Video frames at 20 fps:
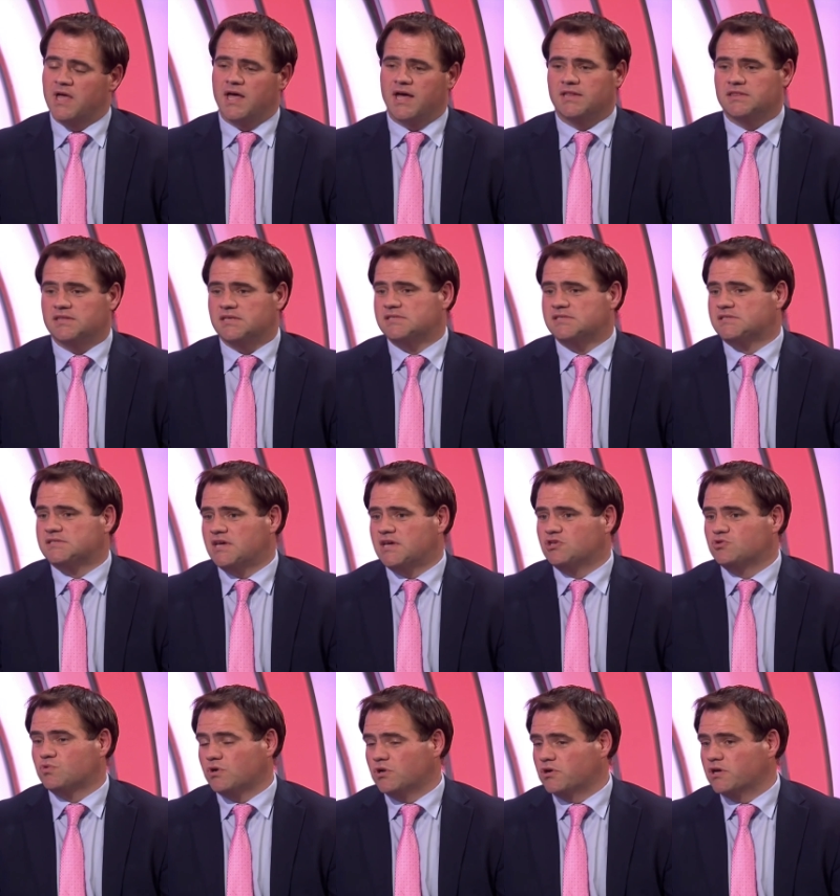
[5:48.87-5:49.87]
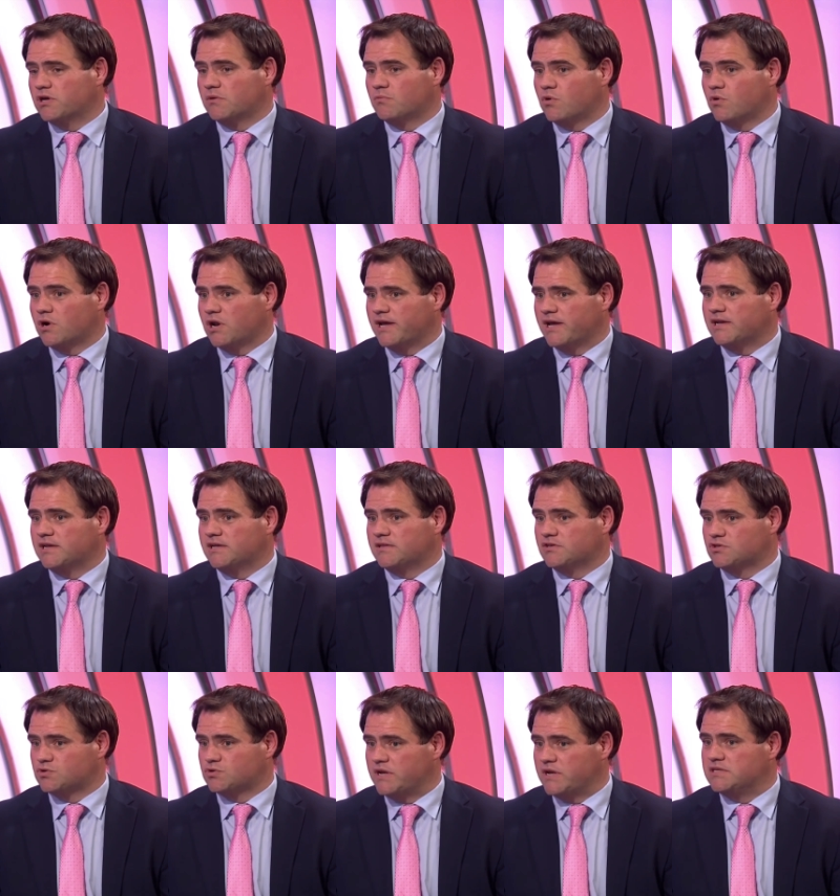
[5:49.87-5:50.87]
At this stage we're looking more likely at the
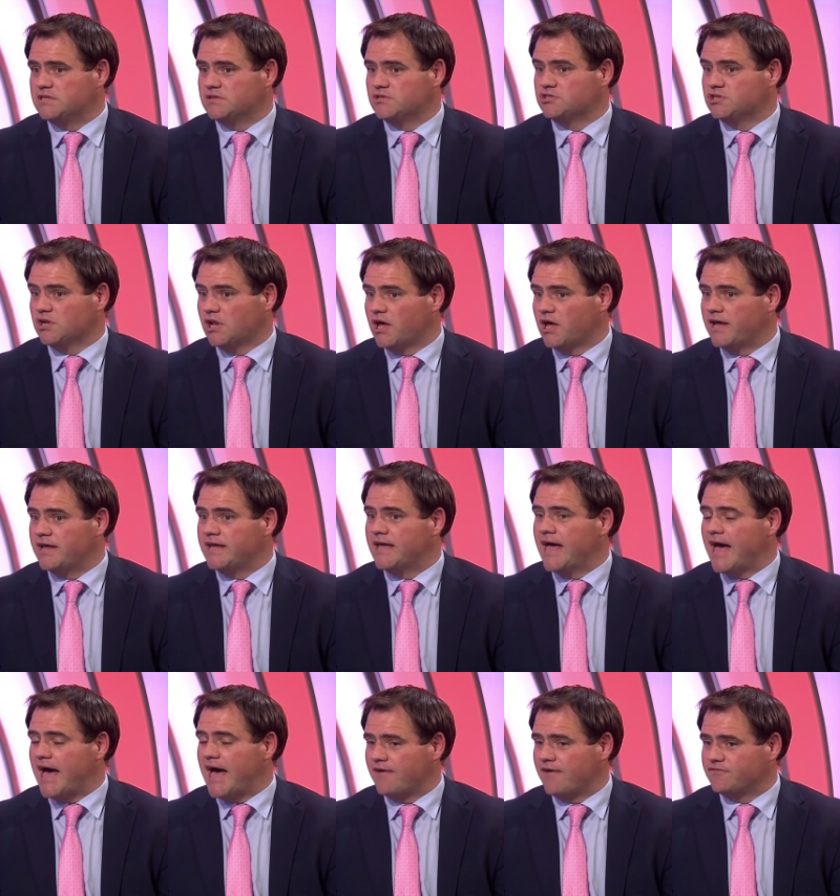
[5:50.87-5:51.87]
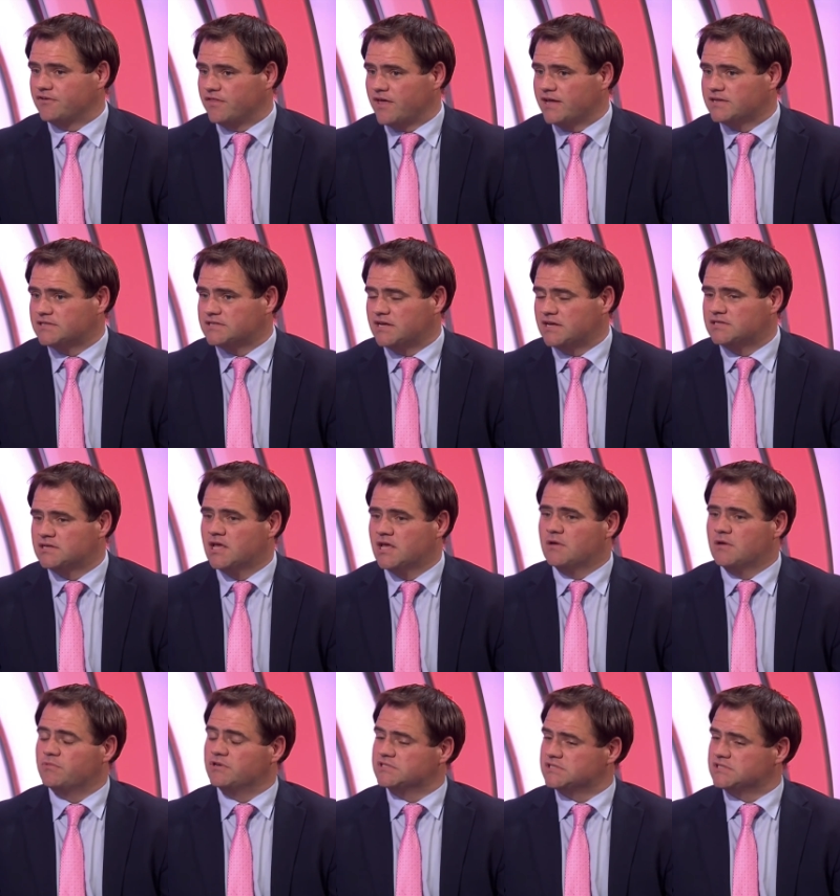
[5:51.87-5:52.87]
20th of July after that date,
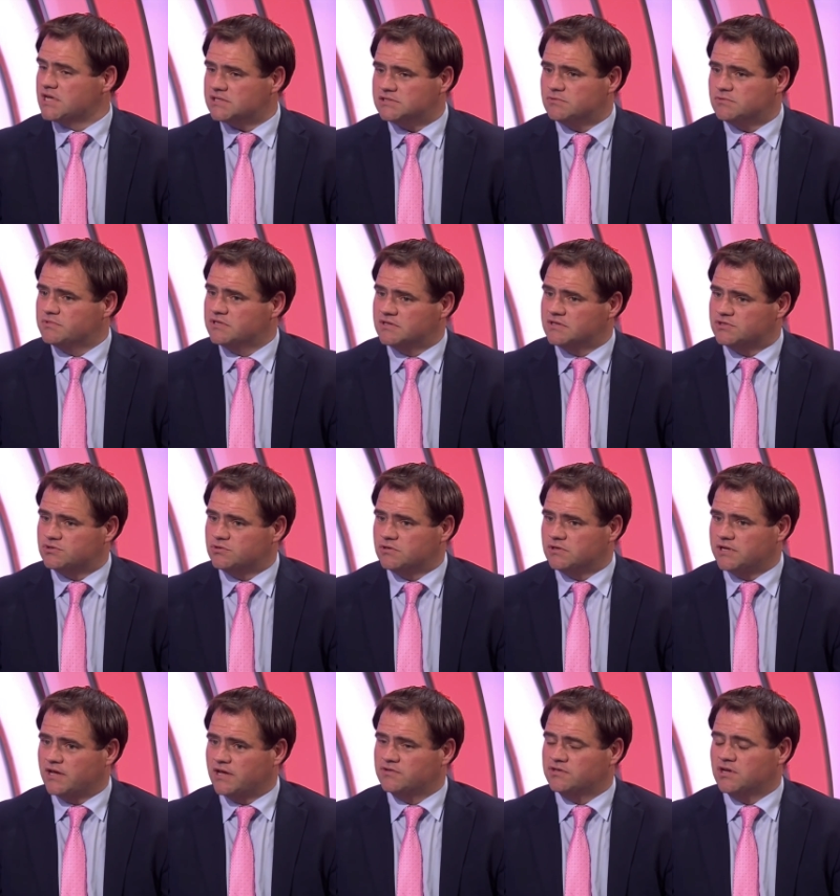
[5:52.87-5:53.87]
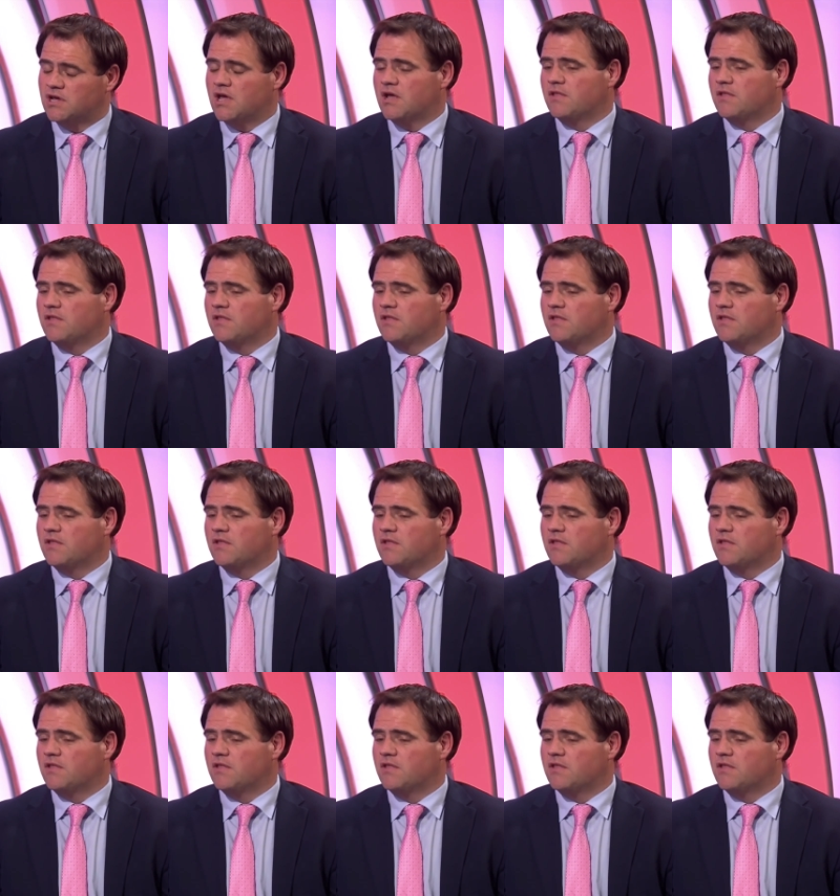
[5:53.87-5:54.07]
but it's not something that's ruled out.